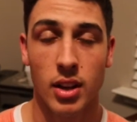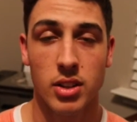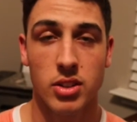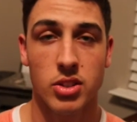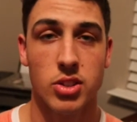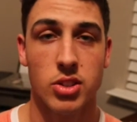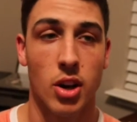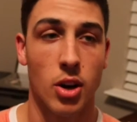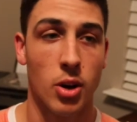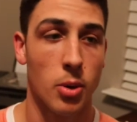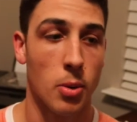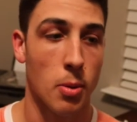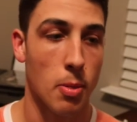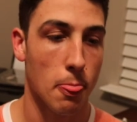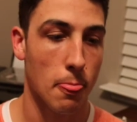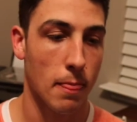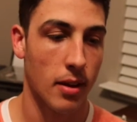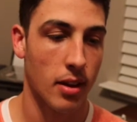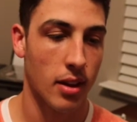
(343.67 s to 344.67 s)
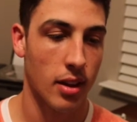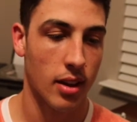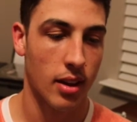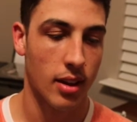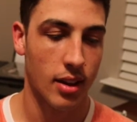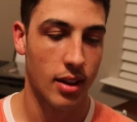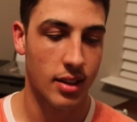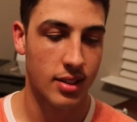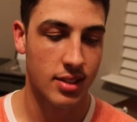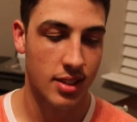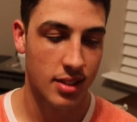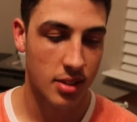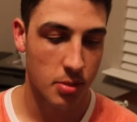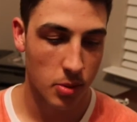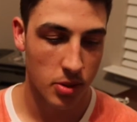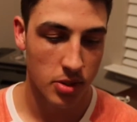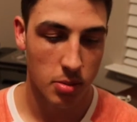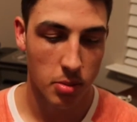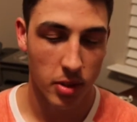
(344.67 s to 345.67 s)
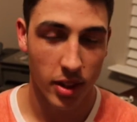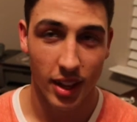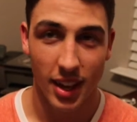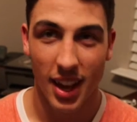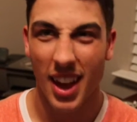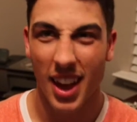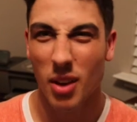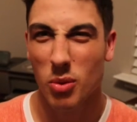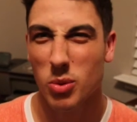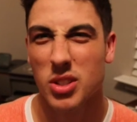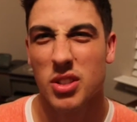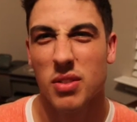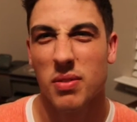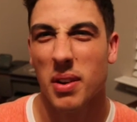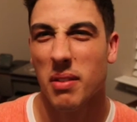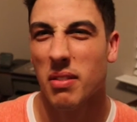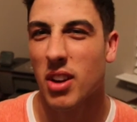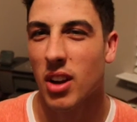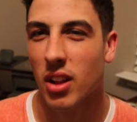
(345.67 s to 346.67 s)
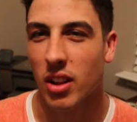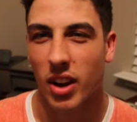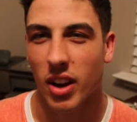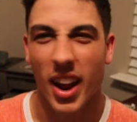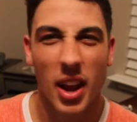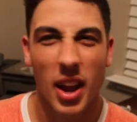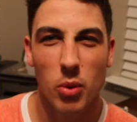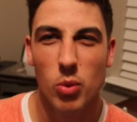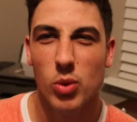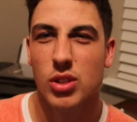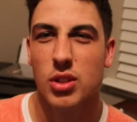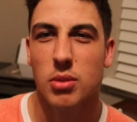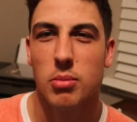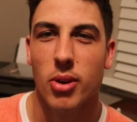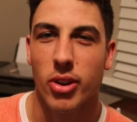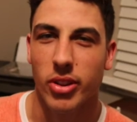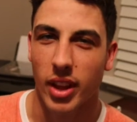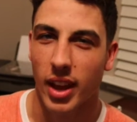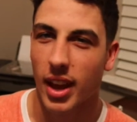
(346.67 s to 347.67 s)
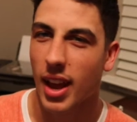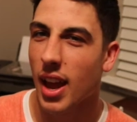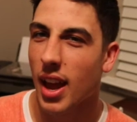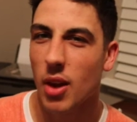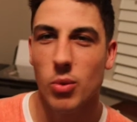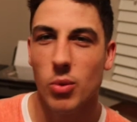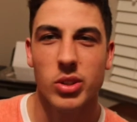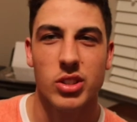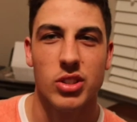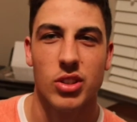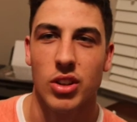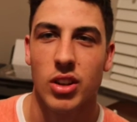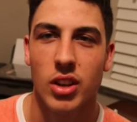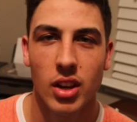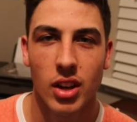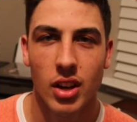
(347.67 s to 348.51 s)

So, is it supposed to be like, hey, what's your favorite color? Hey, what's your birthday? Hey, what's your...